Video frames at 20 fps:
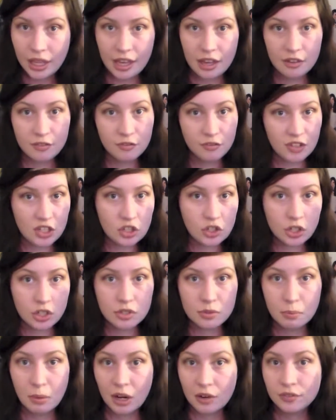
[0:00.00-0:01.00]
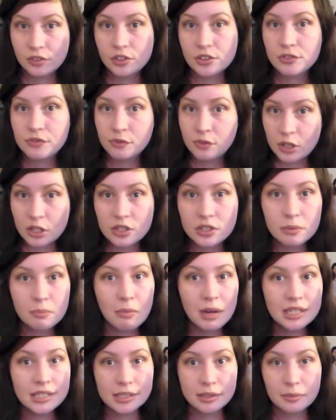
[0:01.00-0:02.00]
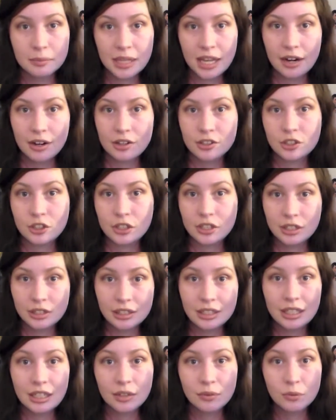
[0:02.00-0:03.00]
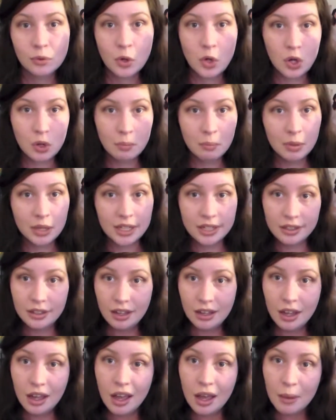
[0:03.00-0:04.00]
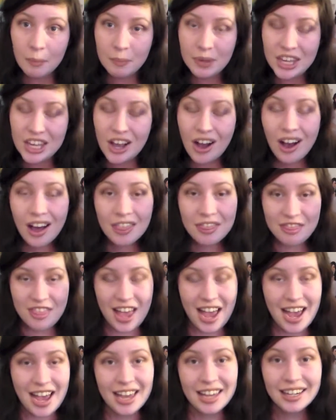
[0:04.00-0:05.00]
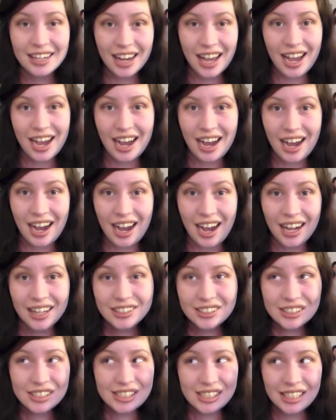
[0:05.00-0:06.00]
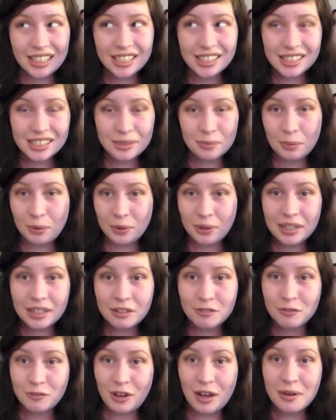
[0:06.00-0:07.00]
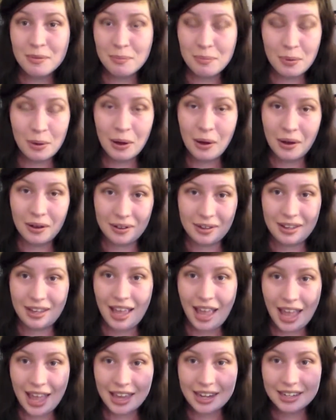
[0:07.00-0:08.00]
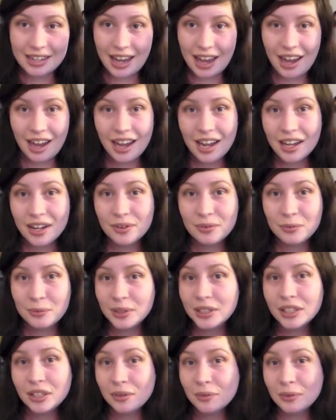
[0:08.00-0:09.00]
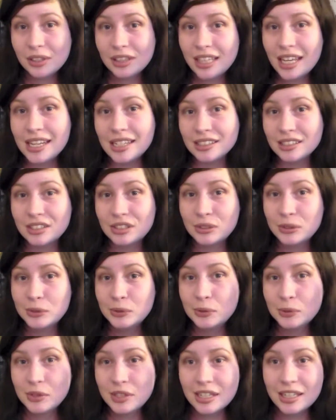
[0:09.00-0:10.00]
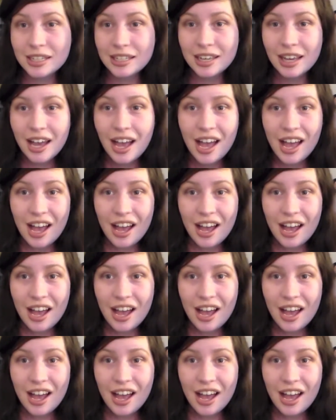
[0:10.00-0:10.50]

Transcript: It features Marvel's first Muslim character in a leading role, but beyond that, I just think it's a pretty fun book, and I really relate to the